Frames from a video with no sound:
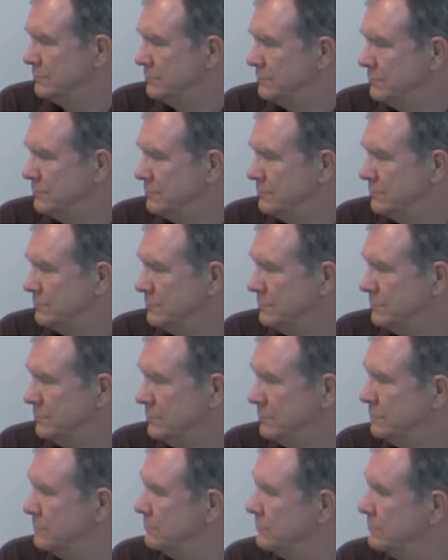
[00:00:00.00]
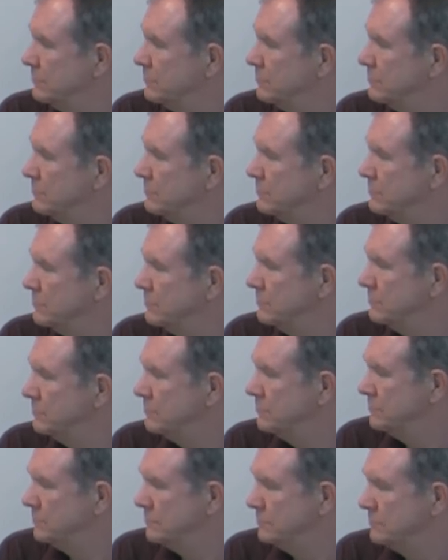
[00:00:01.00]

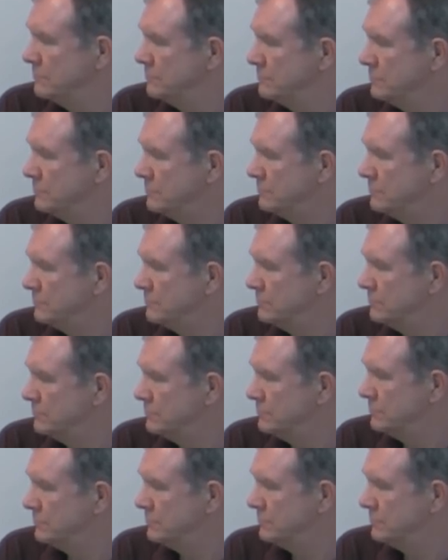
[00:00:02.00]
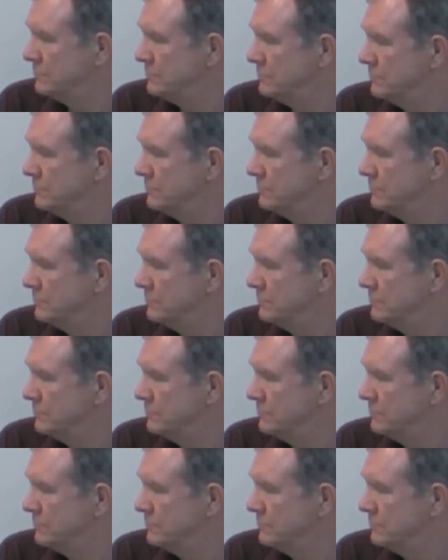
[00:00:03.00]
[no speech]